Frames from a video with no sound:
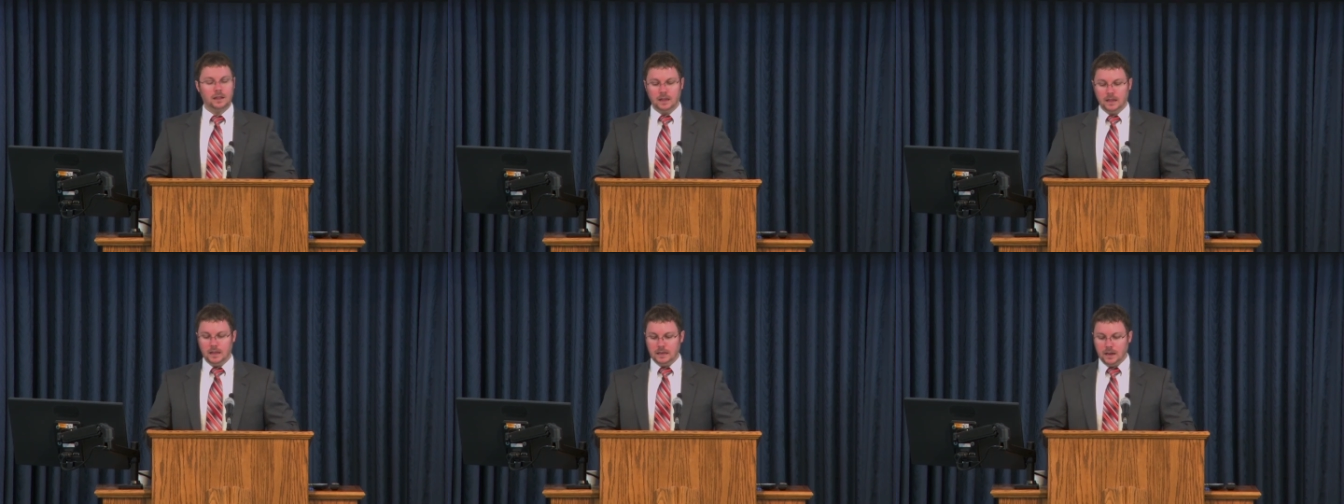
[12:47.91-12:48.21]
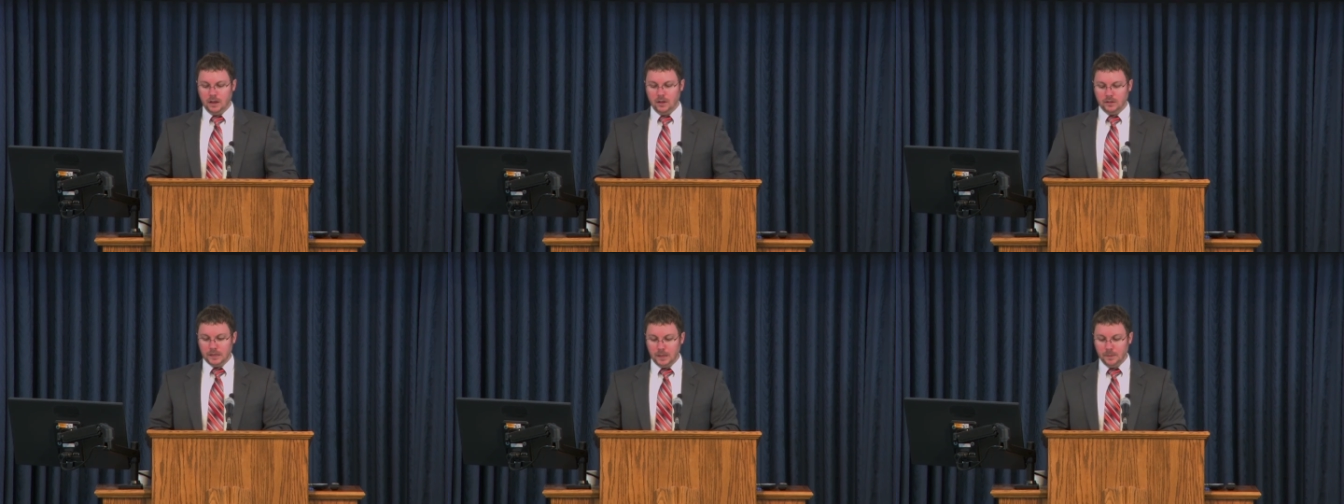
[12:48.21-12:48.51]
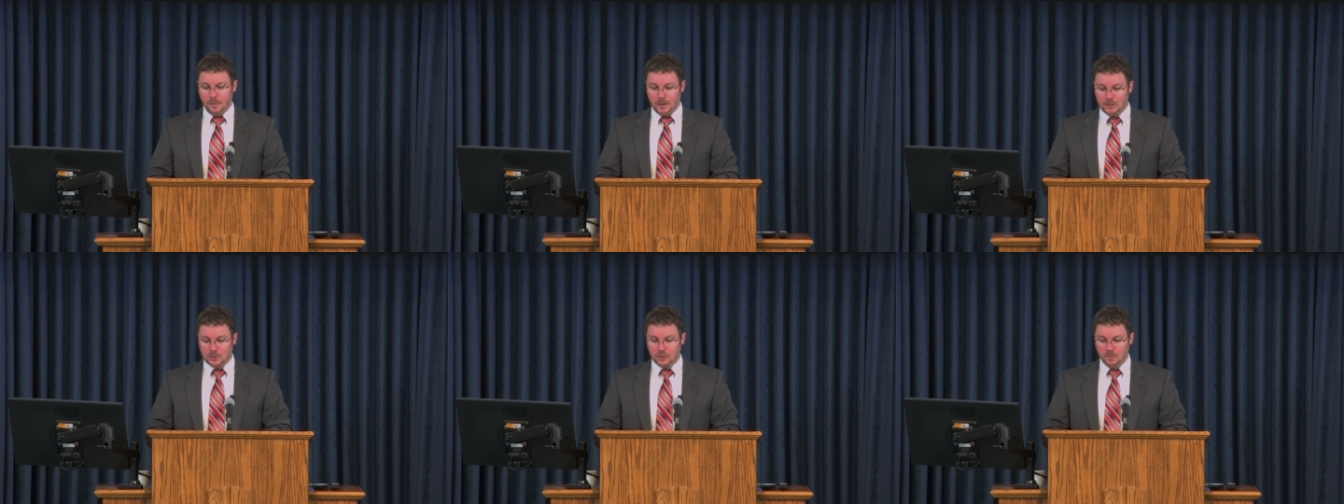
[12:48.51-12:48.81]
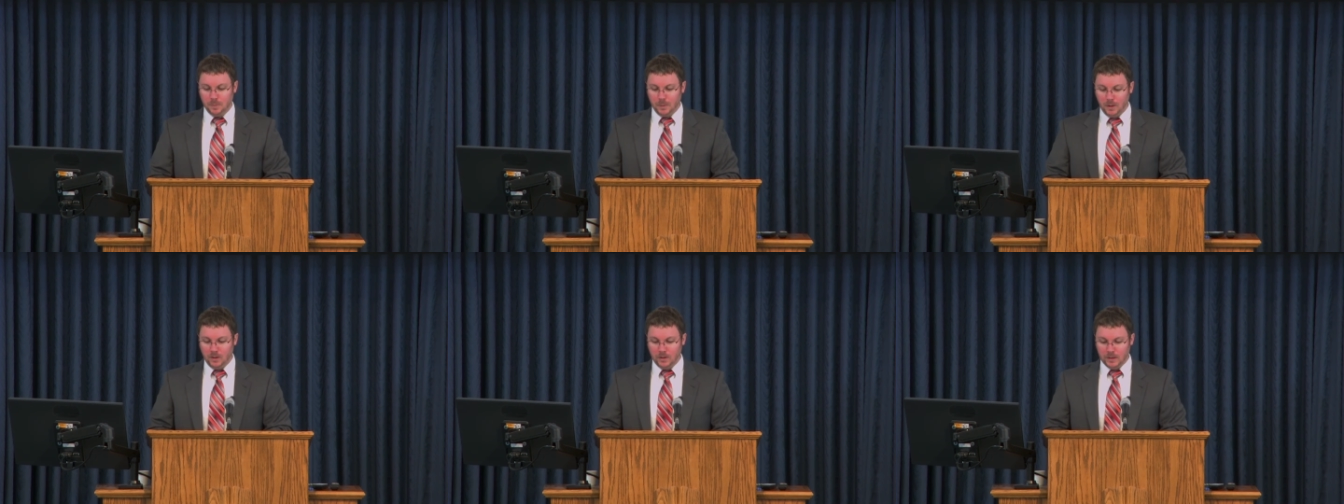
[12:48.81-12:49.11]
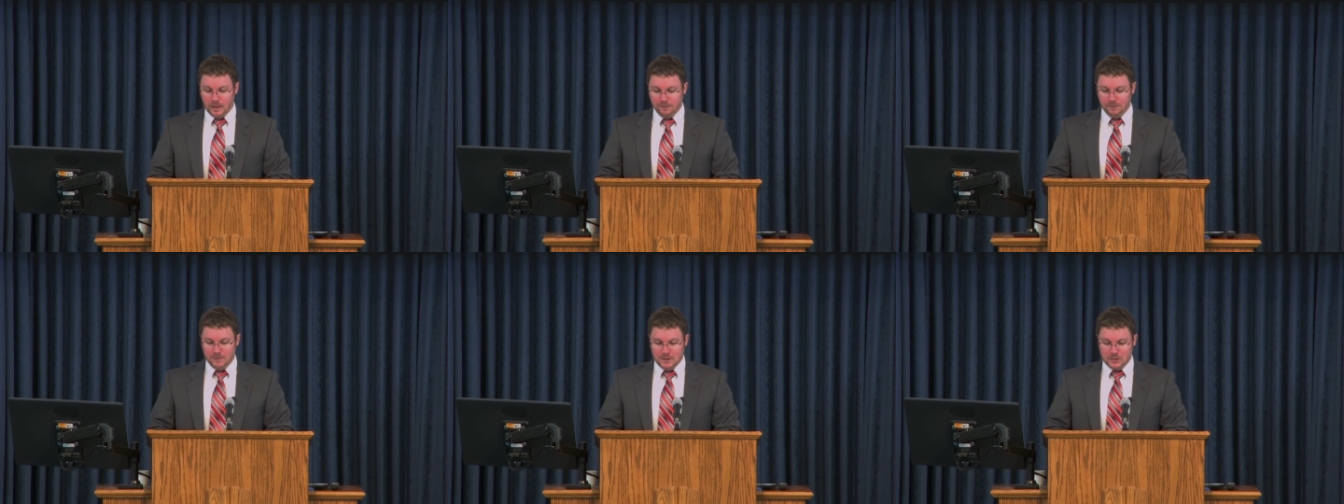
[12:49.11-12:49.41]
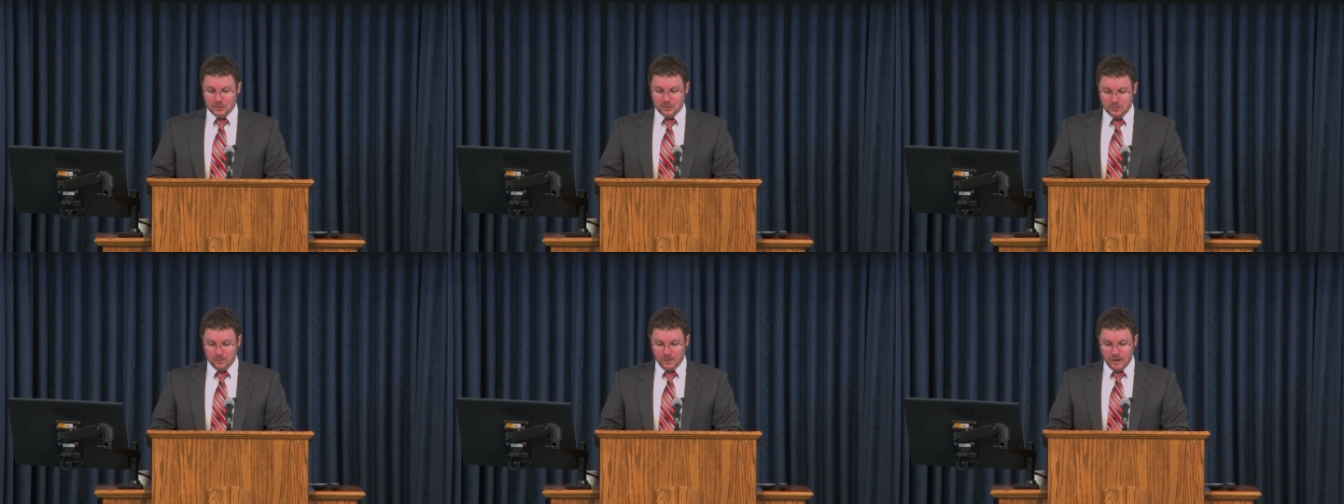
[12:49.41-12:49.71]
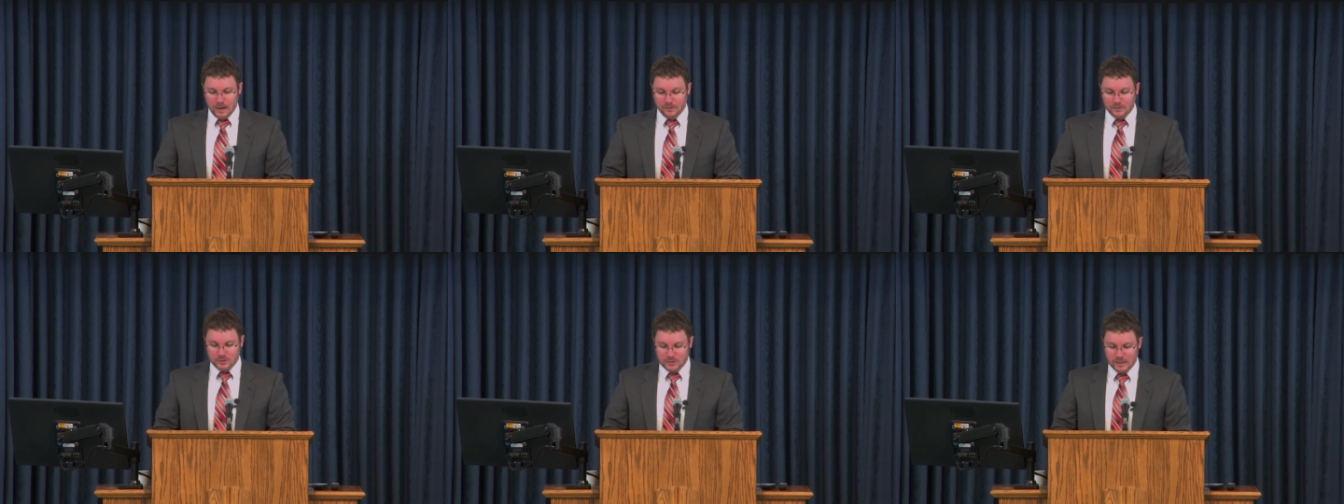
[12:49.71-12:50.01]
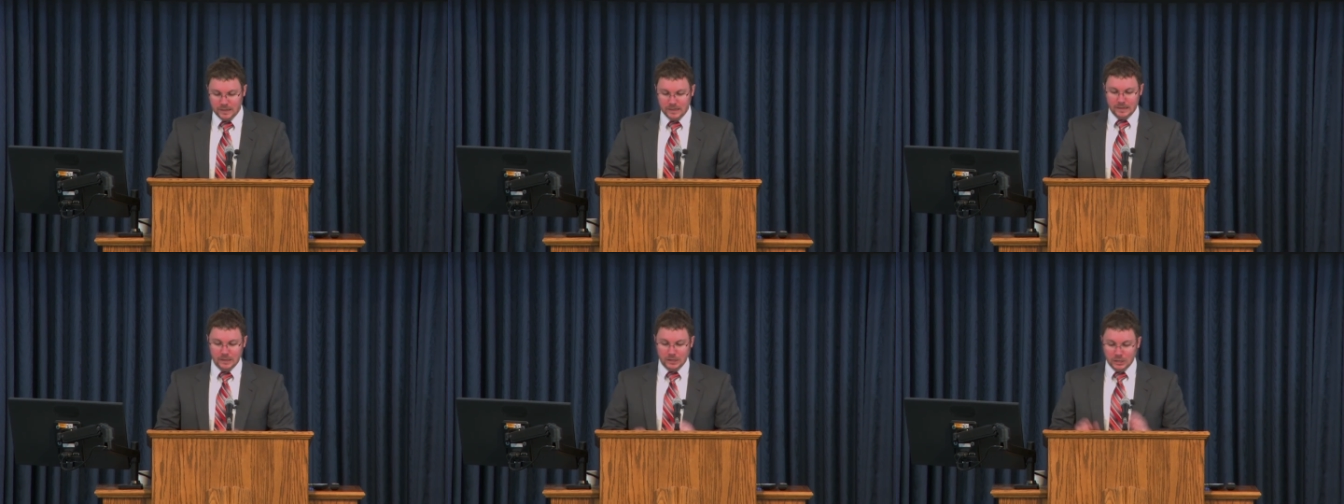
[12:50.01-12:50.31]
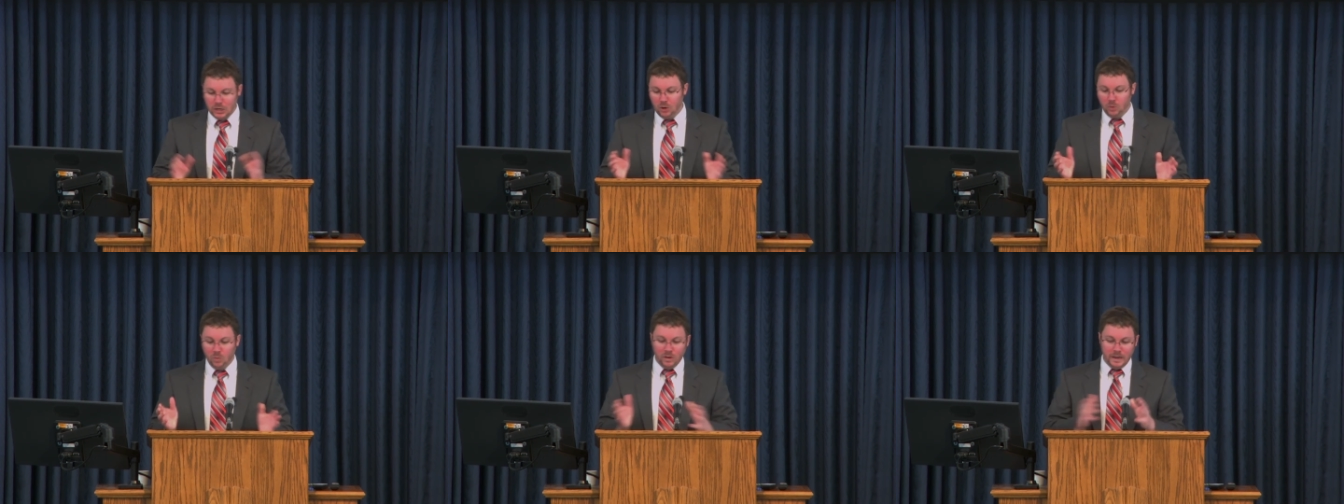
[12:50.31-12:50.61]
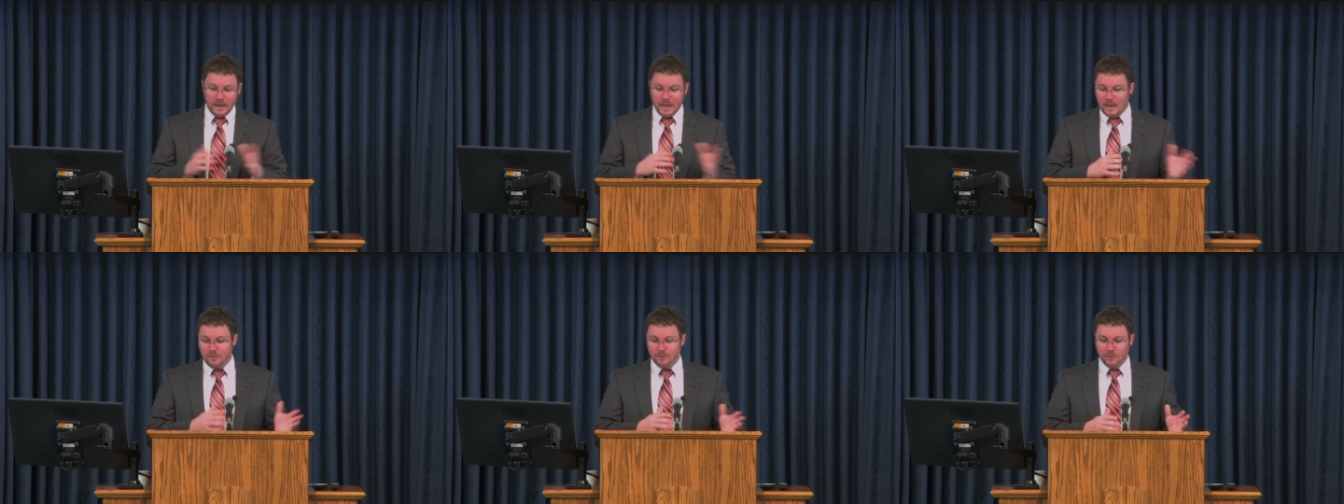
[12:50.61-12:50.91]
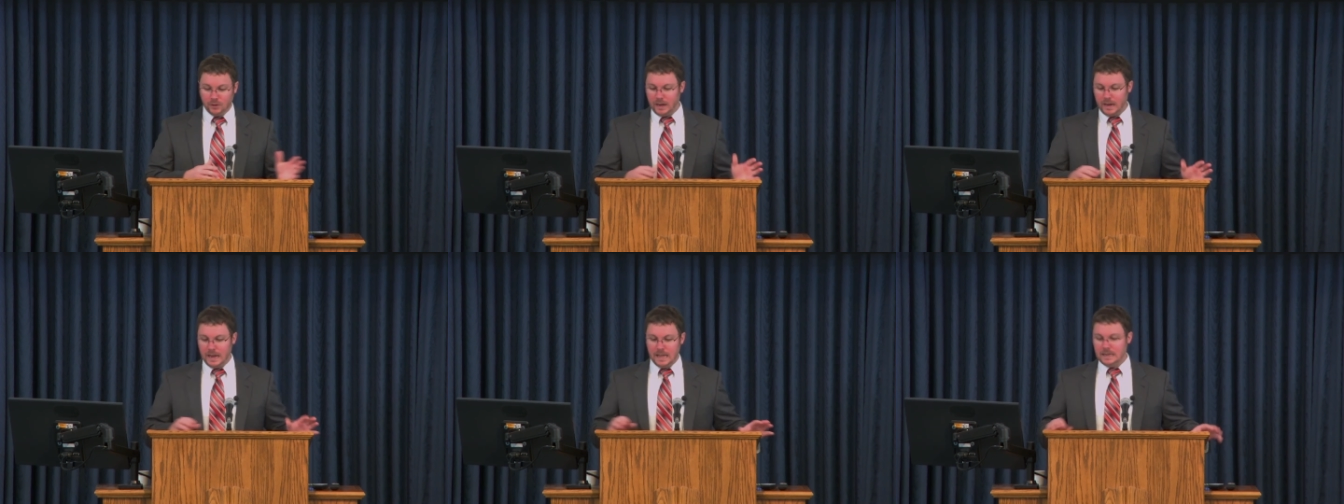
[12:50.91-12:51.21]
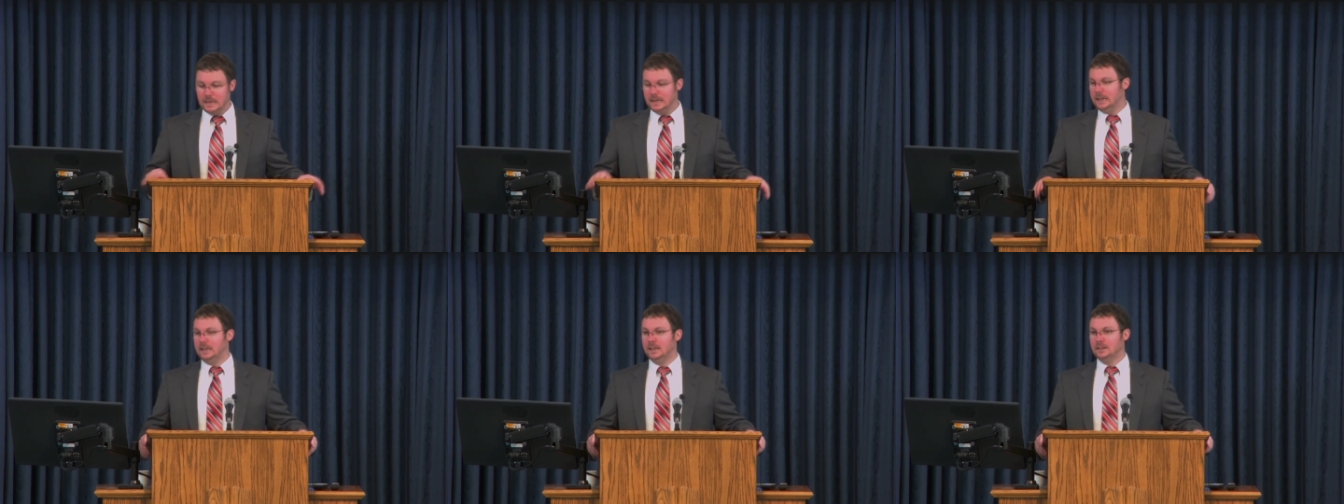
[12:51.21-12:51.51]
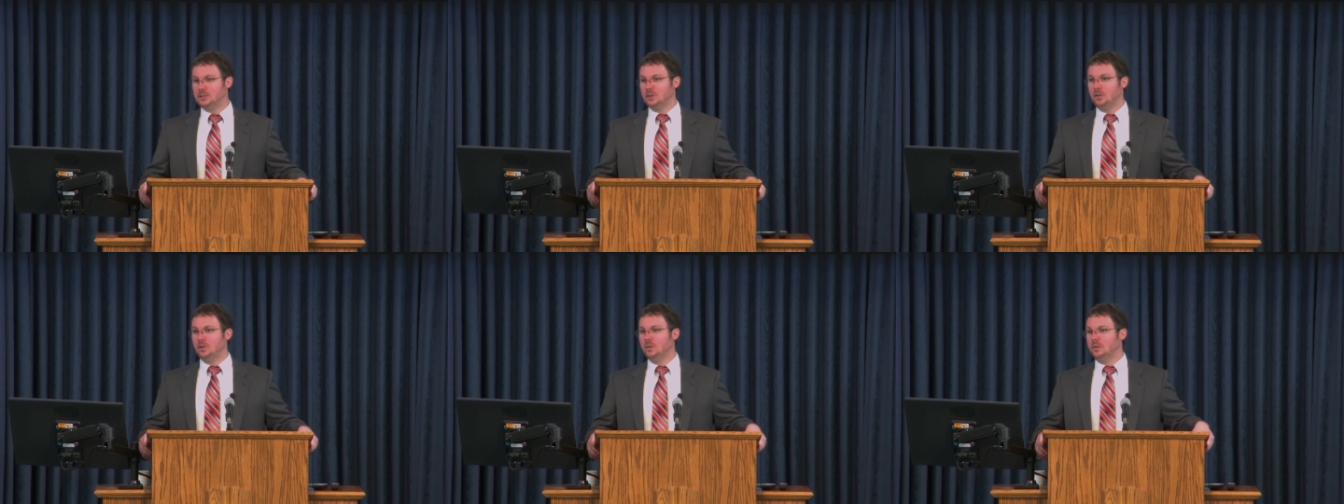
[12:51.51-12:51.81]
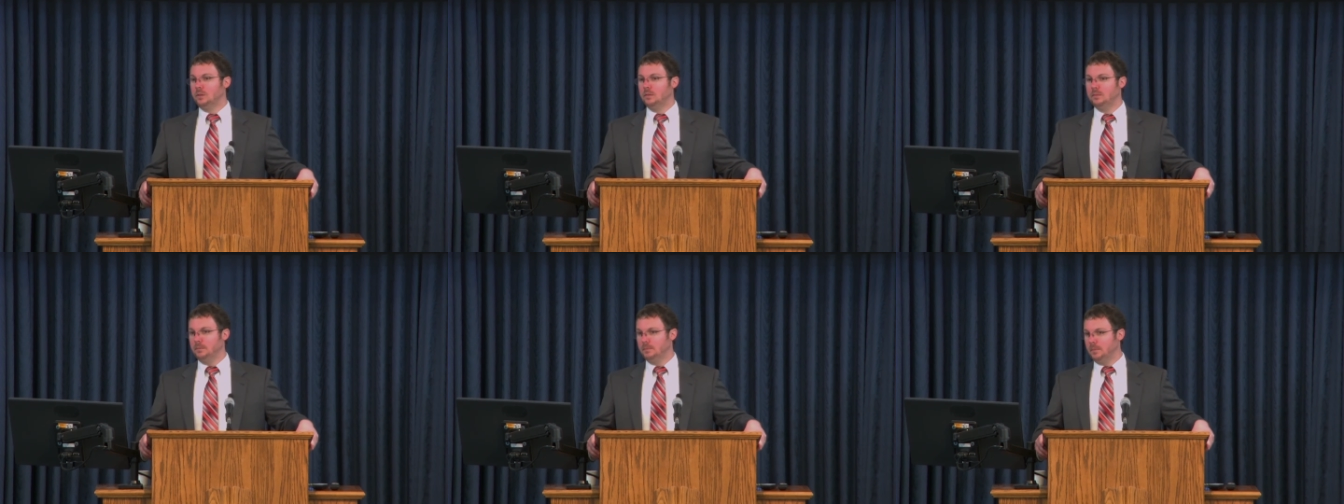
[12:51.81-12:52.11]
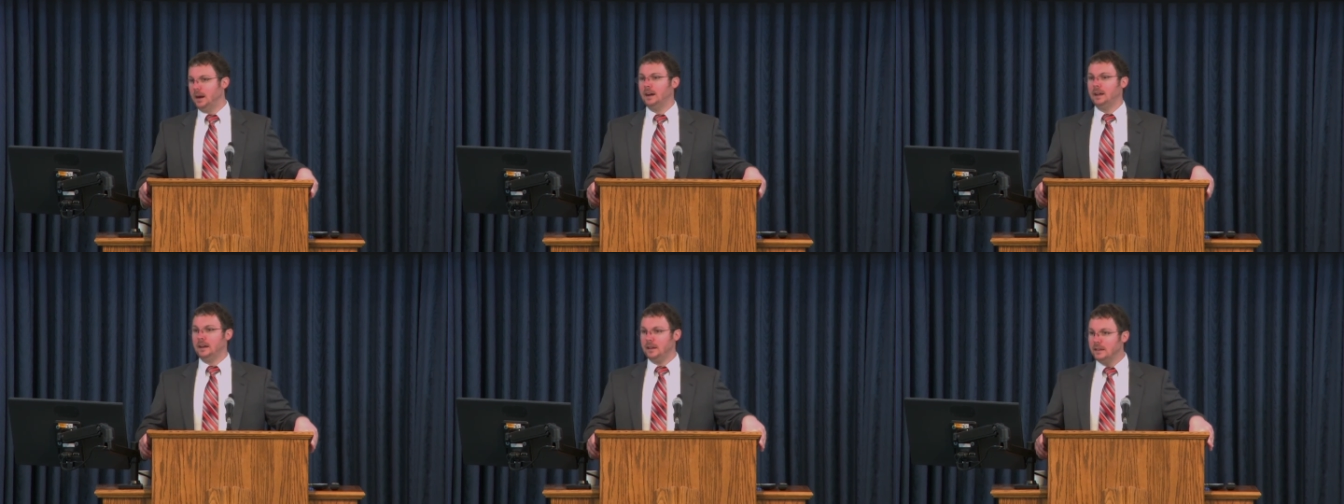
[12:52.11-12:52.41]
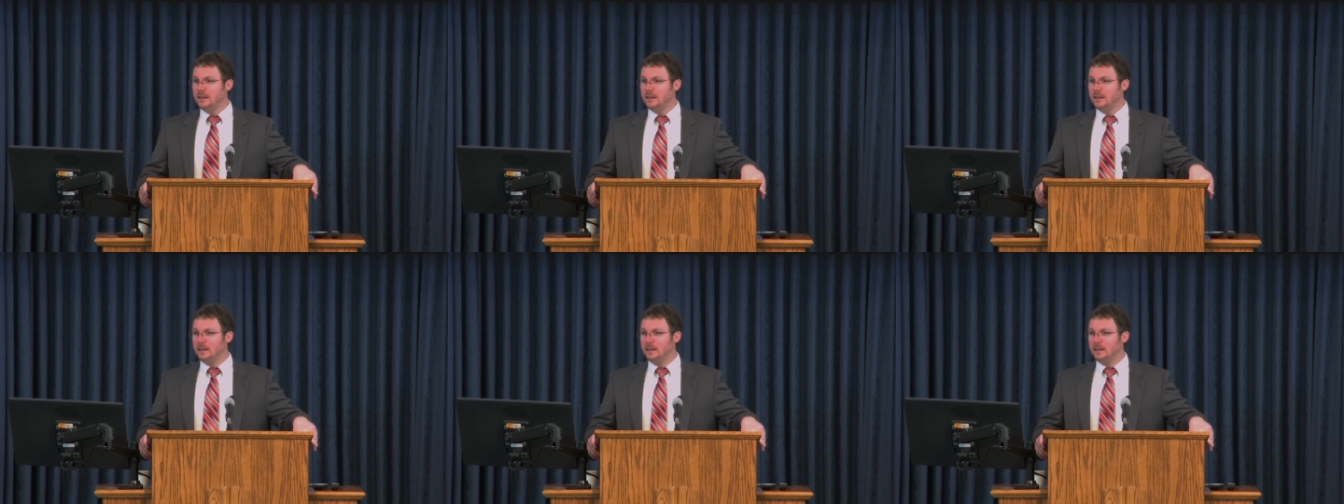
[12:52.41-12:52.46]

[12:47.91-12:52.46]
Now, the Apostle Paul in Ephesians 5 said, no one ever hated his own body.